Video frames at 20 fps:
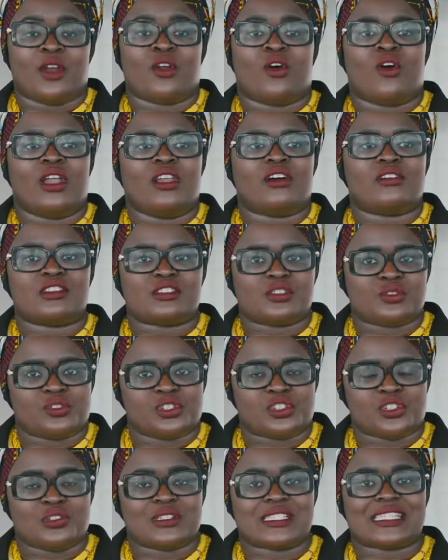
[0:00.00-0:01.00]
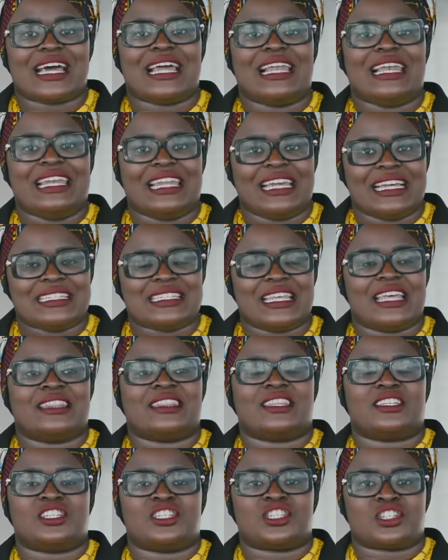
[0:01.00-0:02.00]
and all our socials are linked
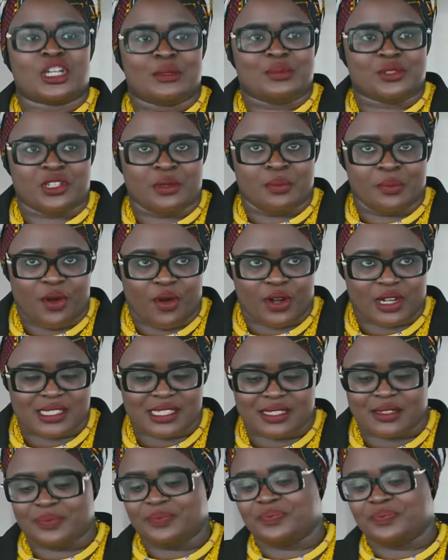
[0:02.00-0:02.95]
in the description box.